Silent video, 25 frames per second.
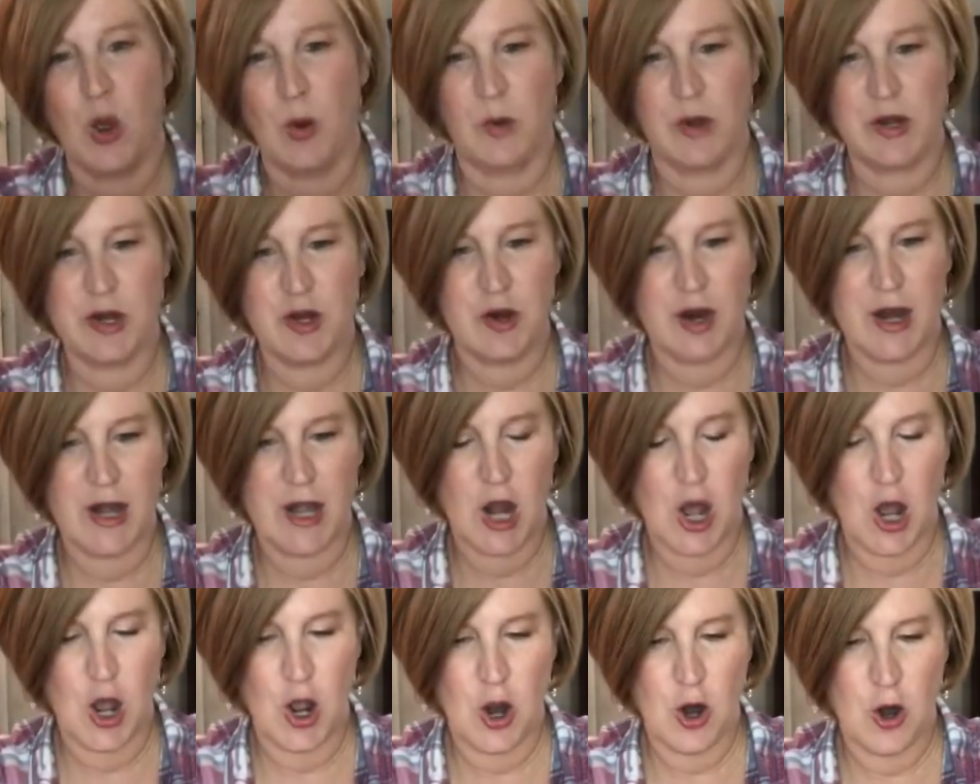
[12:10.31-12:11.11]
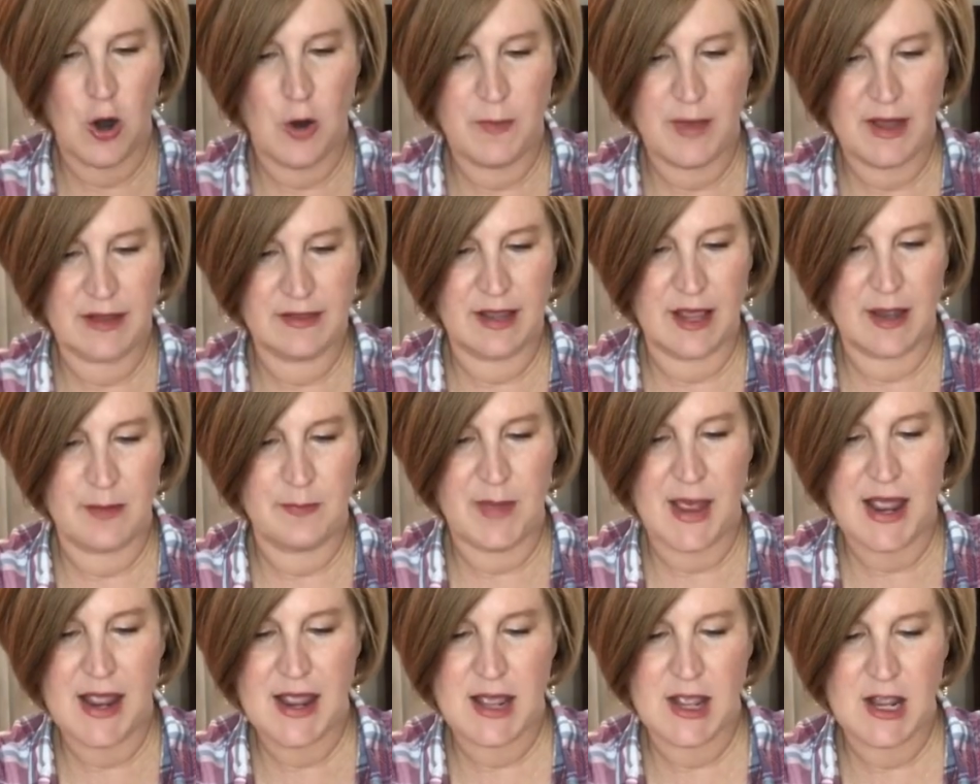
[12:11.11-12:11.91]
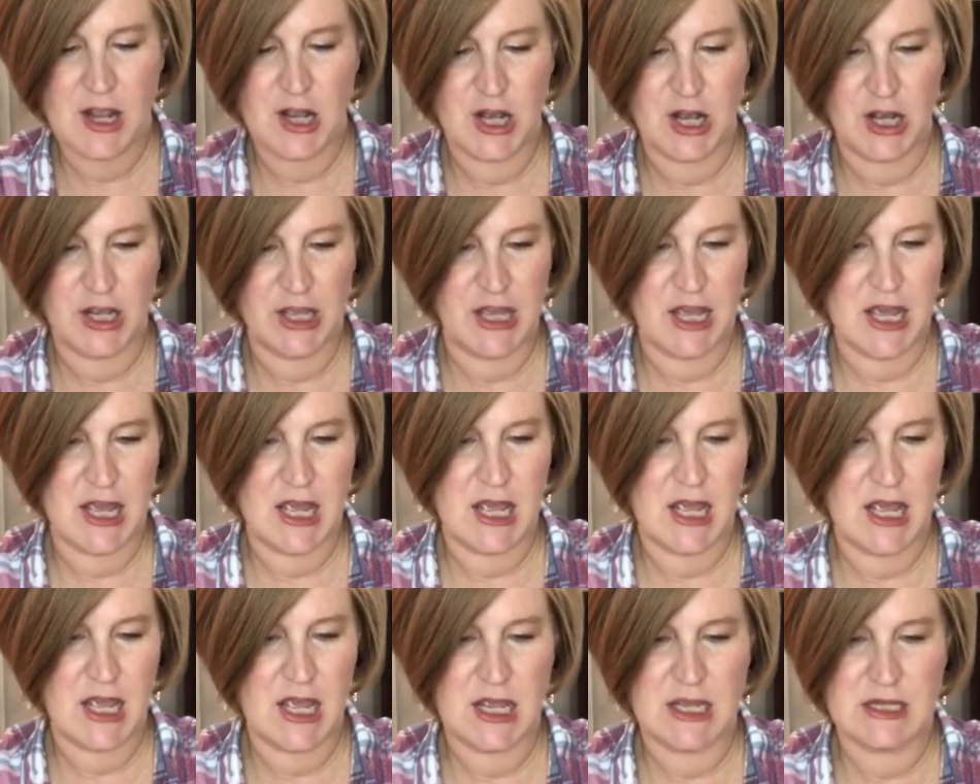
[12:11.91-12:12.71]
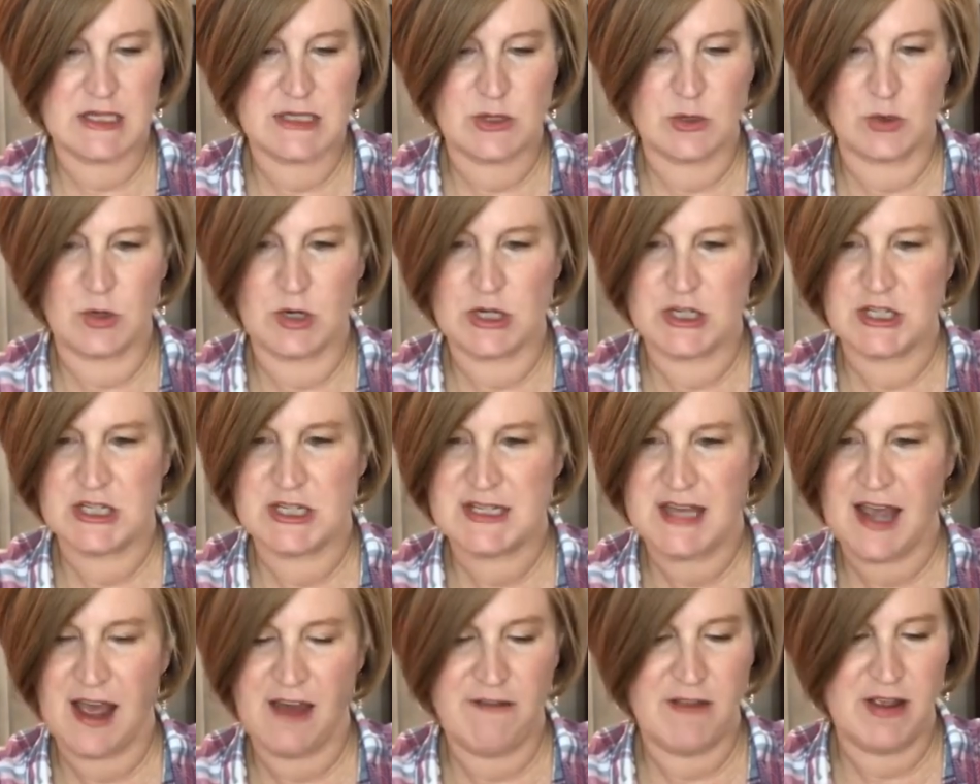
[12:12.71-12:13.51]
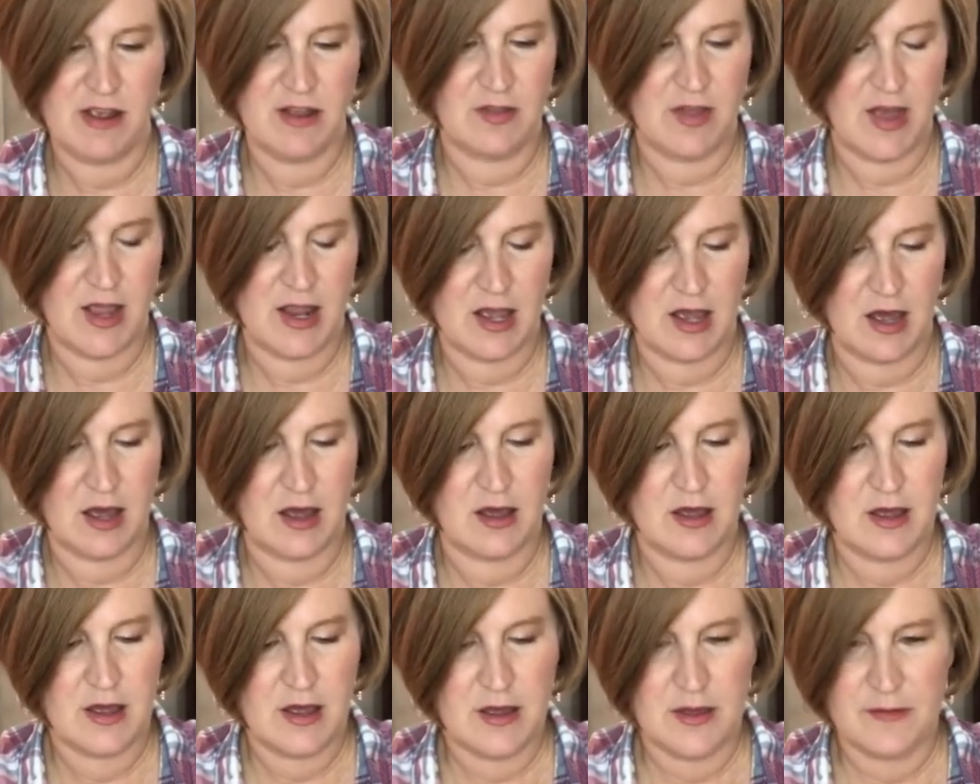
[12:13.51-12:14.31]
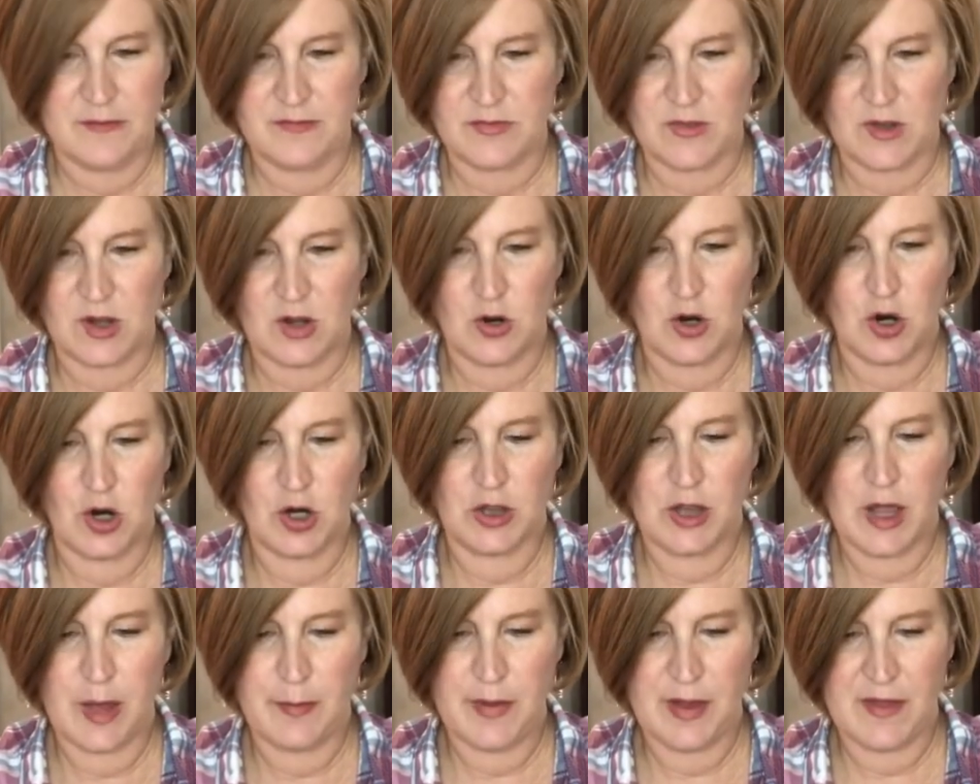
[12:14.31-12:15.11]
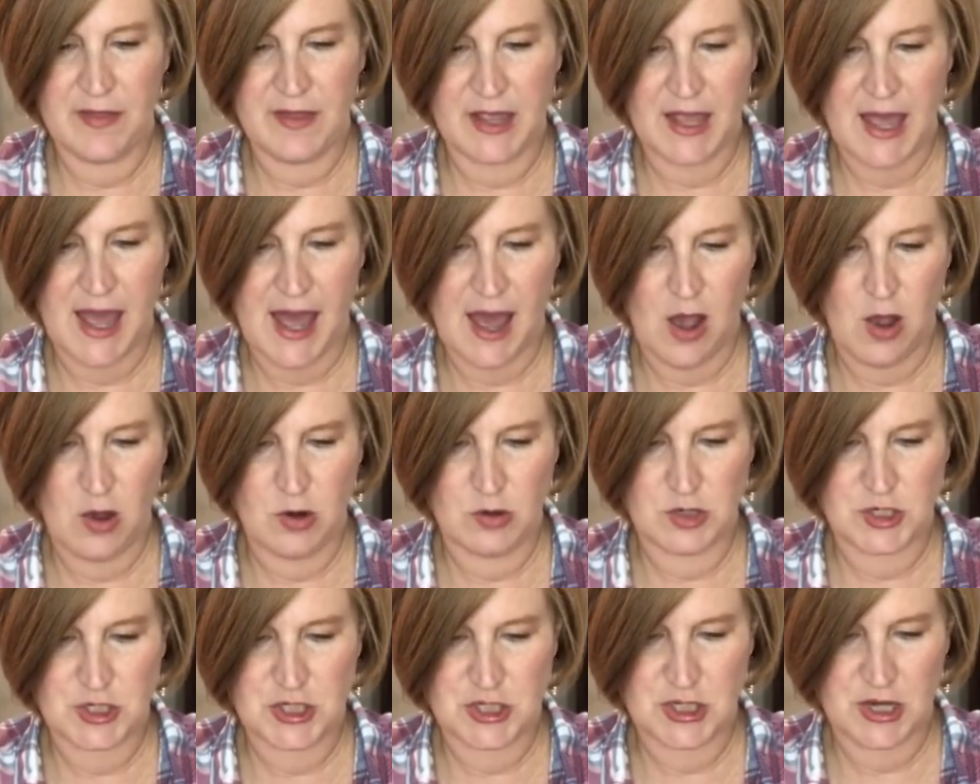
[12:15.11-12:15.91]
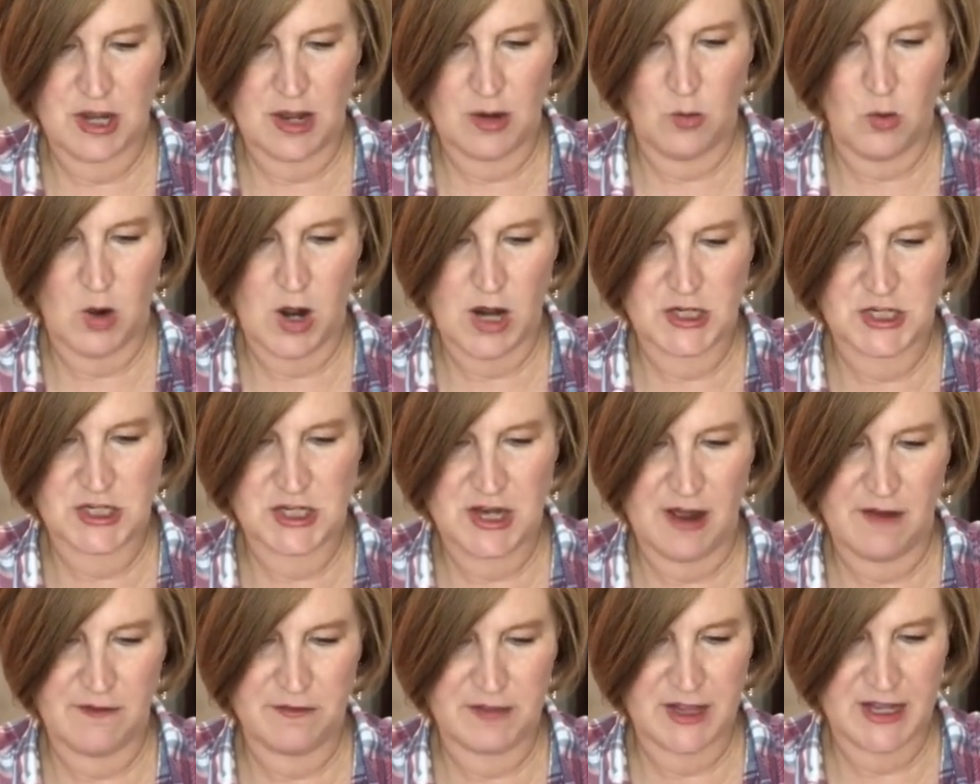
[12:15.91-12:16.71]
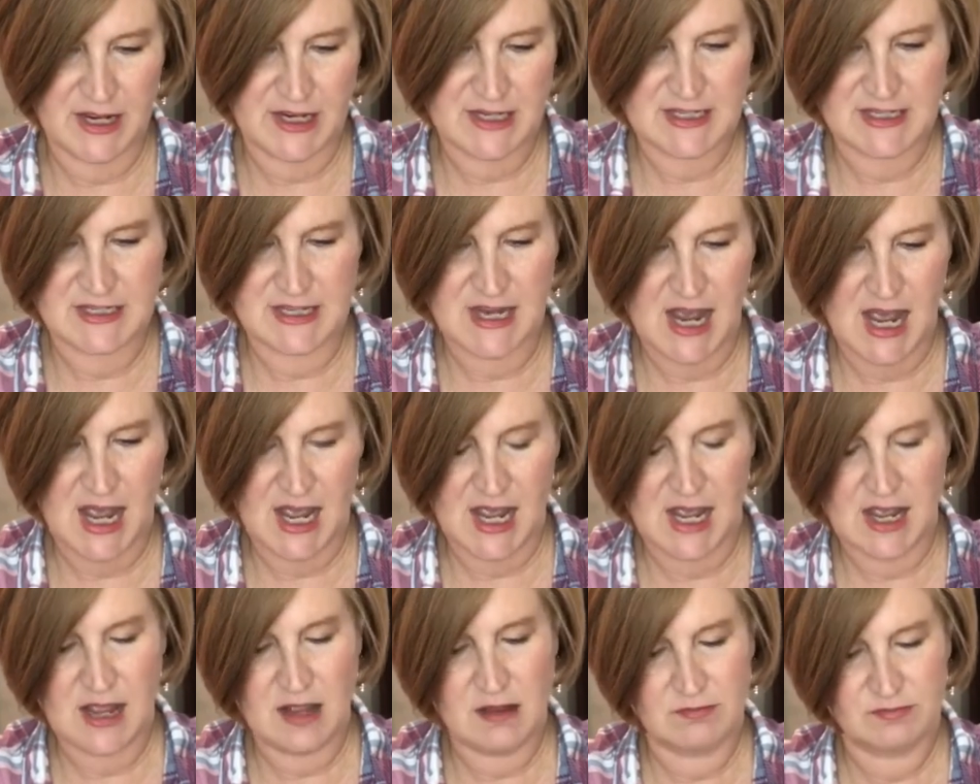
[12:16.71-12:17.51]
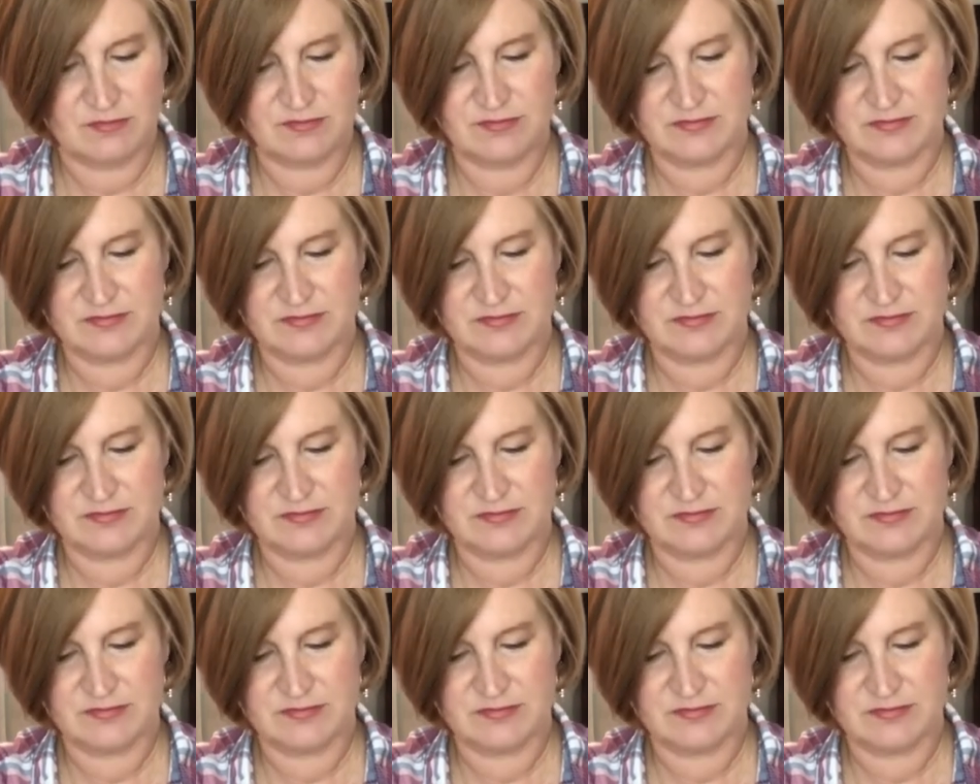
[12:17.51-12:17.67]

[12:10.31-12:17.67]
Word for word: When you're at home and like baking cookies or just having like a curl up on the couch and watch Netflix day,